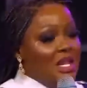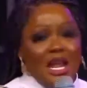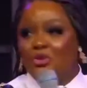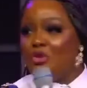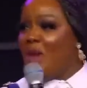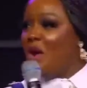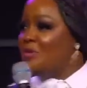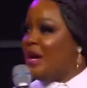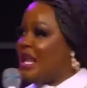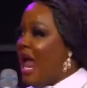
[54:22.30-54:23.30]
And I told my
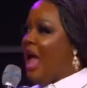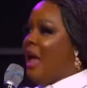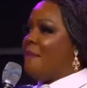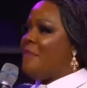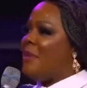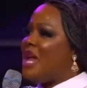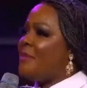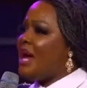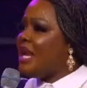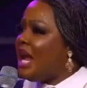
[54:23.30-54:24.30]
husband, I said, Mama, your
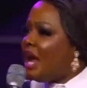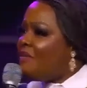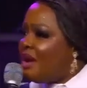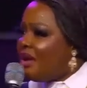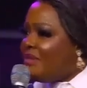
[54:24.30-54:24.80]
money, come.